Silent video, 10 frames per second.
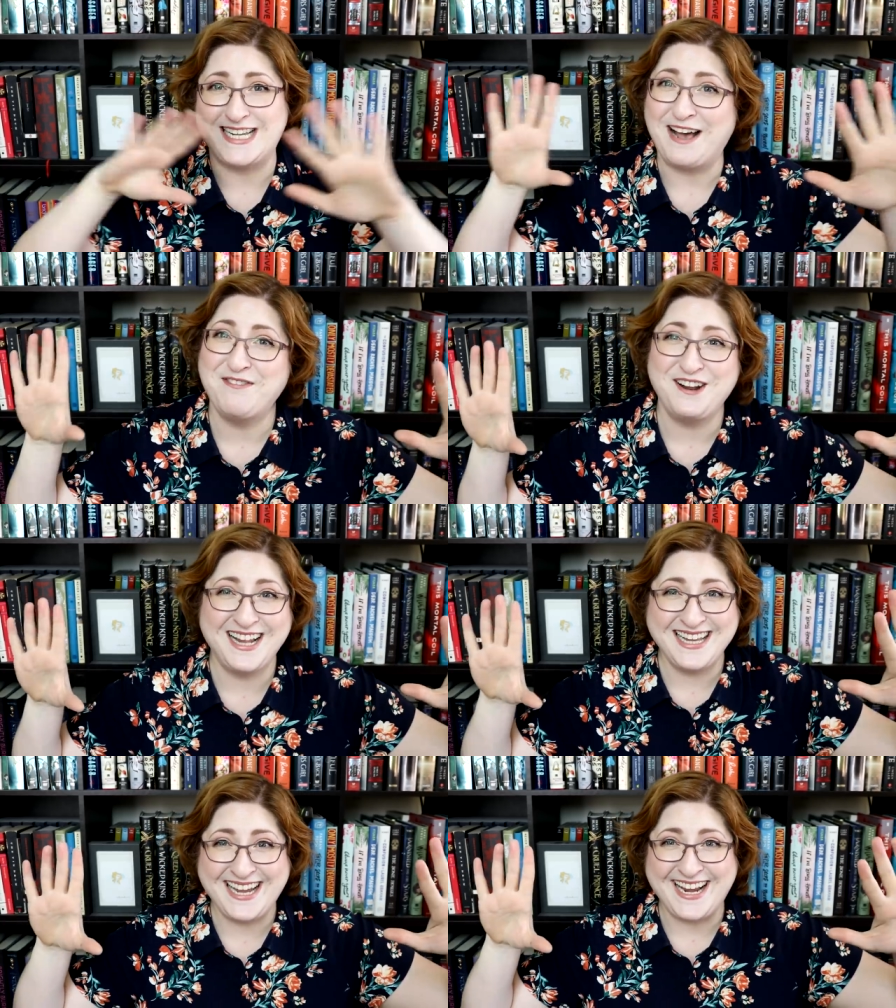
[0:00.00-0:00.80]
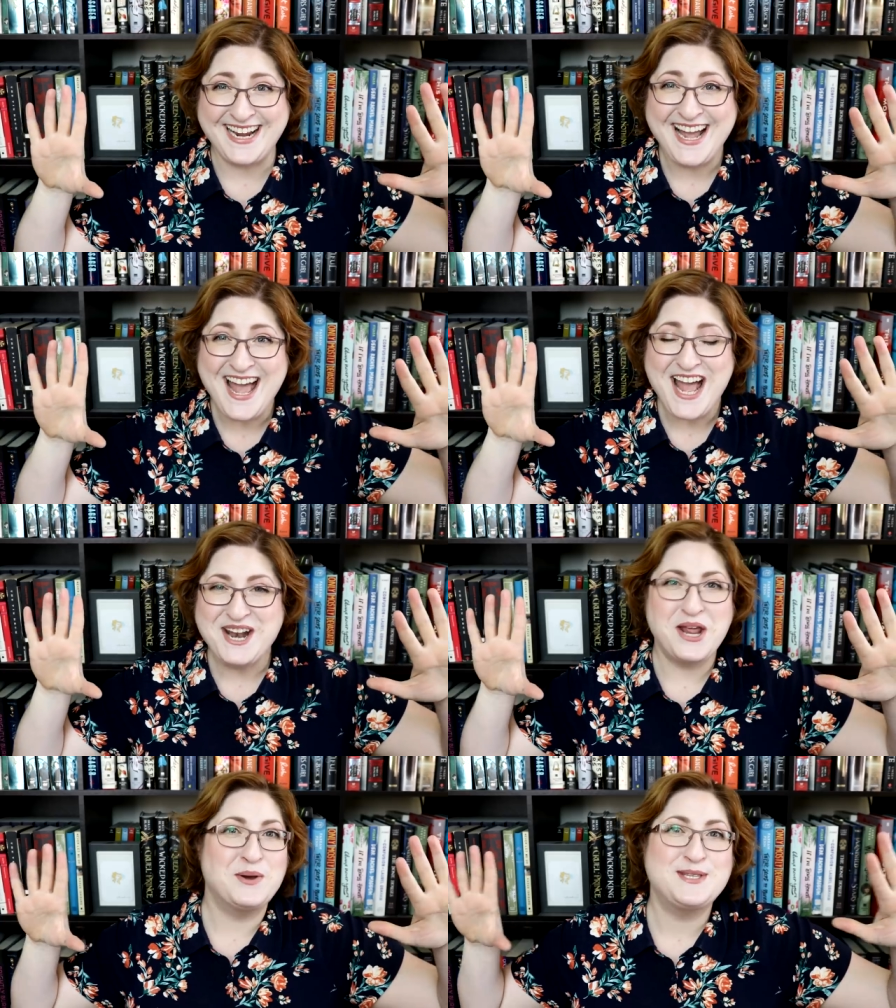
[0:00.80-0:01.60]
definitely
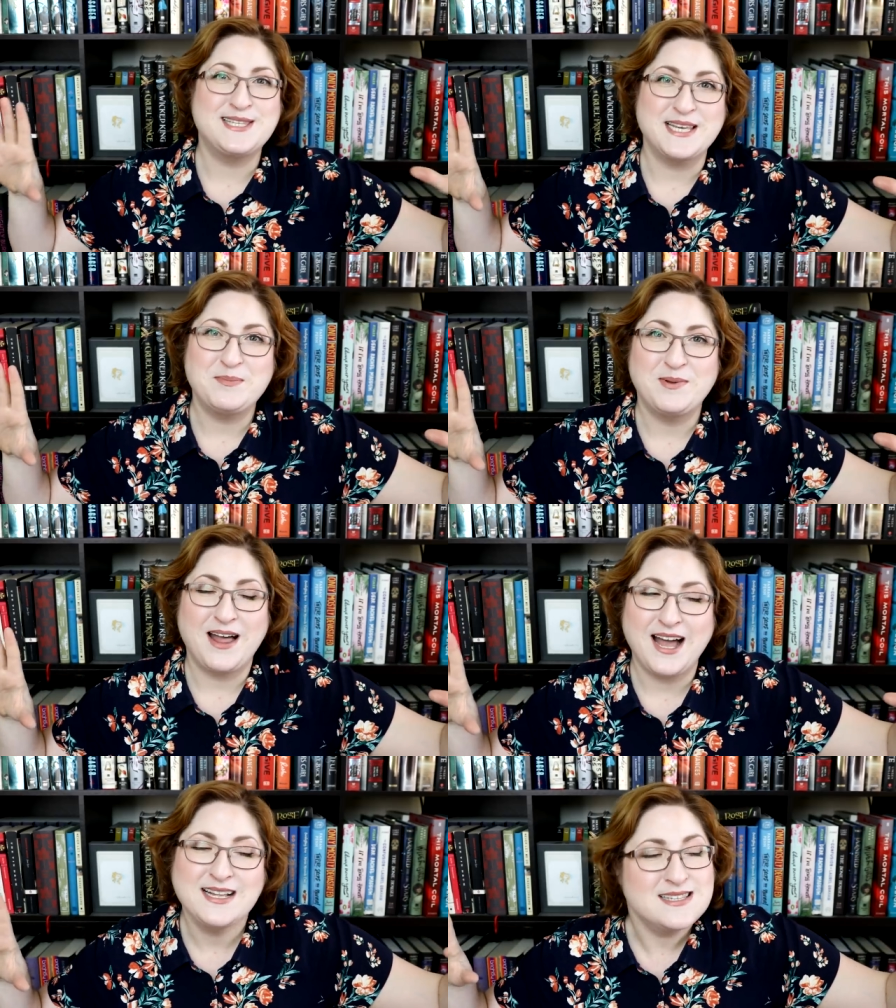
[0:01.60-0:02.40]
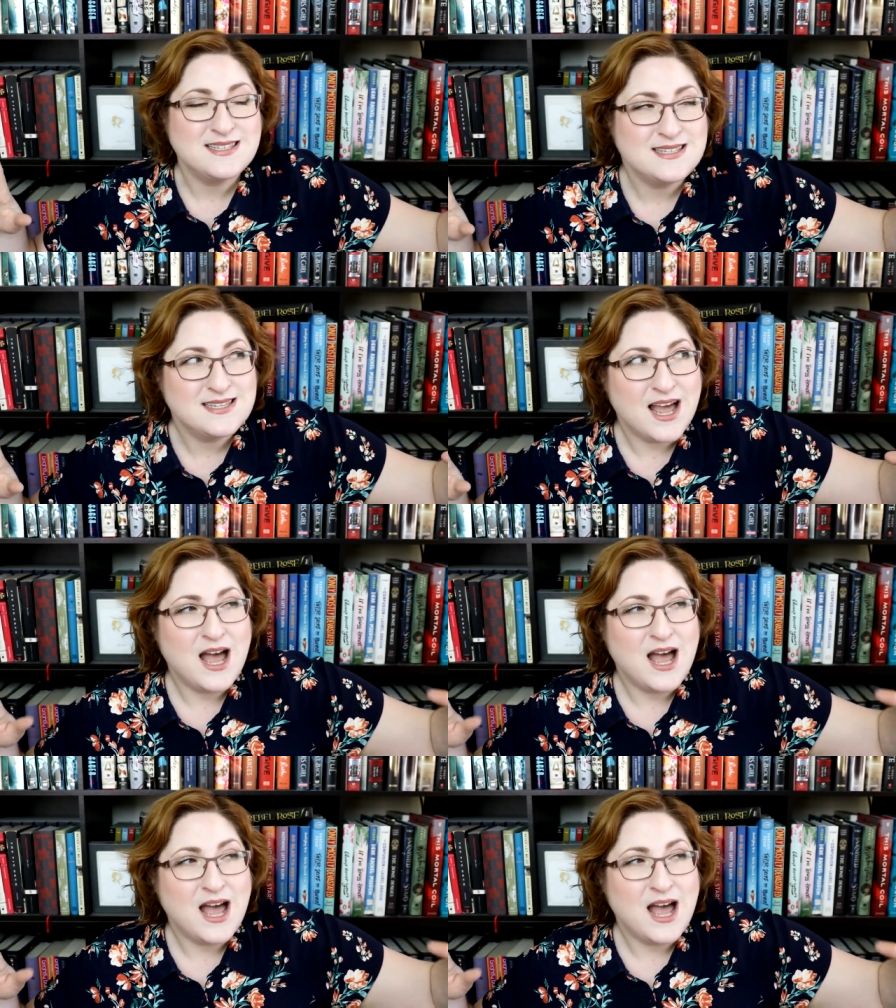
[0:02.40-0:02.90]
no C plots?